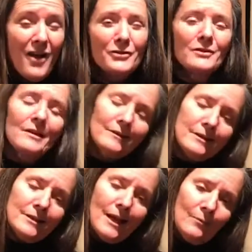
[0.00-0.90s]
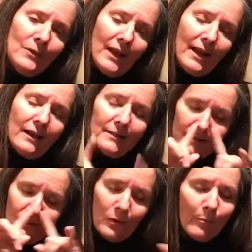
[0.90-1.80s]
So it's not the same thing and it
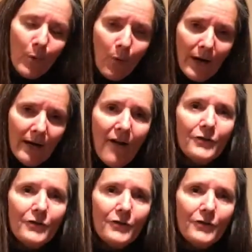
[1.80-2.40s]
doesn't look boring.